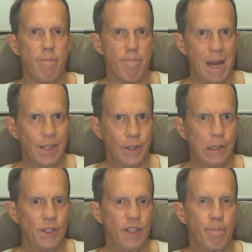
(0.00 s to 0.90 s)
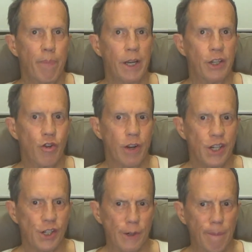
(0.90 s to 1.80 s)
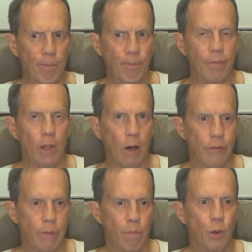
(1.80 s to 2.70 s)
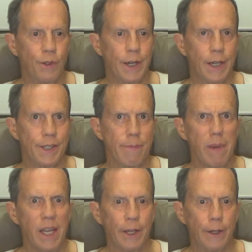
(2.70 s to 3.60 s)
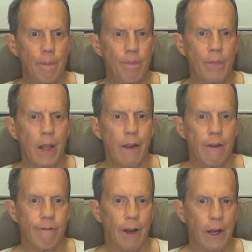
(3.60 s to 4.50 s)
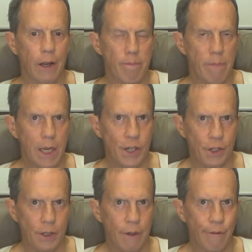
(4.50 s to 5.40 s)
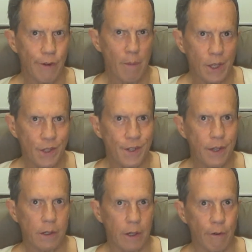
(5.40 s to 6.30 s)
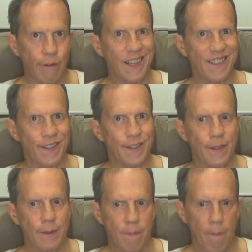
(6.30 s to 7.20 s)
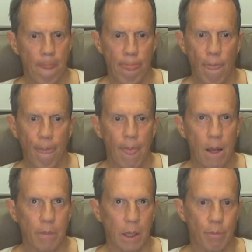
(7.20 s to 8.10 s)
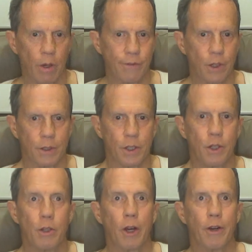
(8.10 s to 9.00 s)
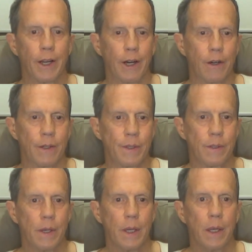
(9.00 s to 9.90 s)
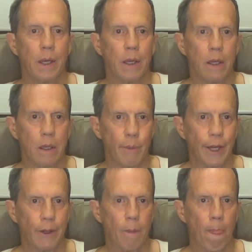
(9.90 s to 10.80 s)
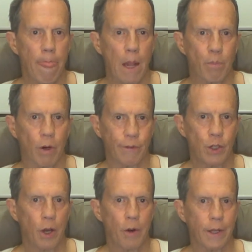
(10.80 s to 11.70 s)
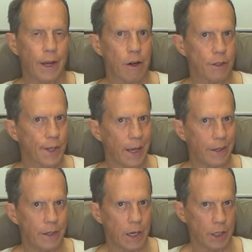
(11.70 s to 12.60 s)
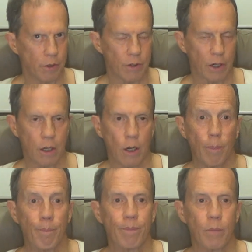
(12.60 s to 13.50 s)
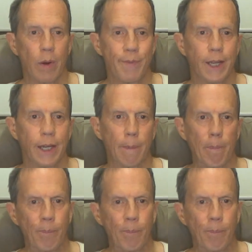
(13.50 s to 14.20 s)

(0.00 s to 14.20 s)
Masculist penetration of the broadcast media via major feminist events by Prof. Dr. Hugo de Garis. Email profhugodegaris@yahoo.com. Website